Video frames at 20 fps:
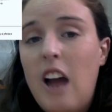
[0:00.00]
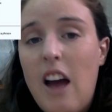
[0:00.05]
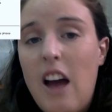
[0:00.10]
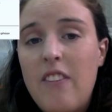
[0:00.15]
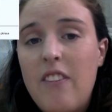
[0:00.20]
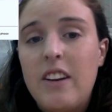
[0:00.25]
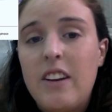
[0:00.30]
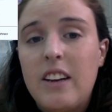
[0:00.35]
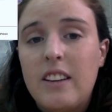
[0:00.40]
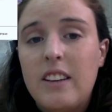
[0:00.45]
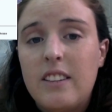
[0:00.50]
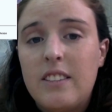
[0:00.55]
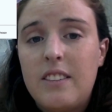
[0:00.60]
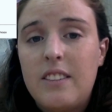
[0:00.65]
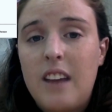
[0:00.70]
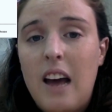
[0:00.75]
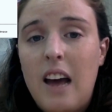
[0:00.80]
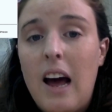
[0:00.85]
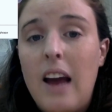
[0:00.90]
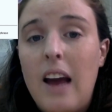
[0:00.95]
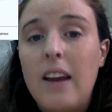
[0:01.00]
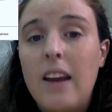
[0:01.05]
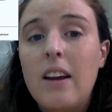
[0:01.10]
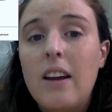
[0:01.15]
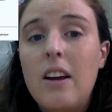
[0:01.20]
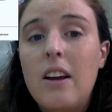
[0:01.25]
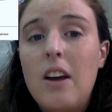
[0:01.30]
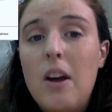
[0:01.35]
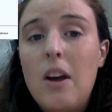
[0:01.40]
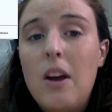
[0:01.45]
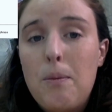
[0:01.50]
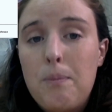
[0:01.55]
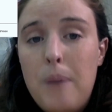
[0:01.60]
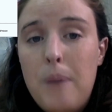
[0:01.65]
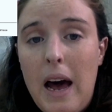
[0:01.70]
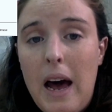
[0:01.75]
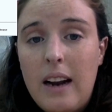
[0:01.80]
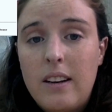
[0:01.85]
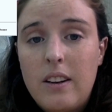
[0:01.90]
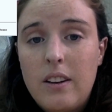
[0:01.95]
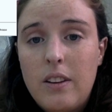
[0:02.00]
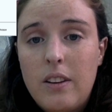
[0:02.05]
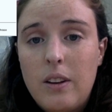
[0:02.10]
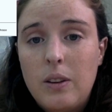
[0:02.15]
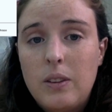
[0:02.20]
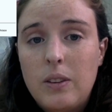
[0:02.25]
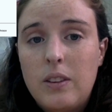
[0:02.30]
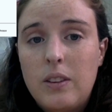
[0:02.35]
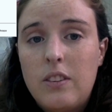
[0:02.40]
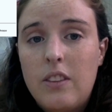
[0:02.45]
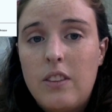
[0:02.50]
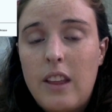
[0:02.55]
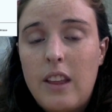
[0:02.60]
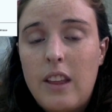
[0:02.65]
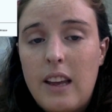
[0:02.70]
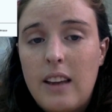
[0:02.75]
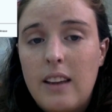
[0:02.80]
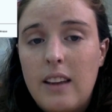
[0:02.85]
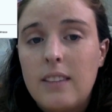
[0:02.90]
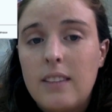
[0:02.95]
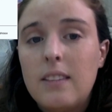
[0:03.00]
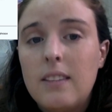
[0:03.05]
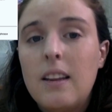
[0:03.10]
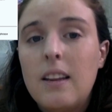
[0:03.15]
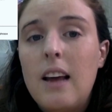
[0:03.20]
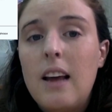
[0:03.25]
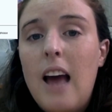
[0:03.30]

evidence tie back to those things.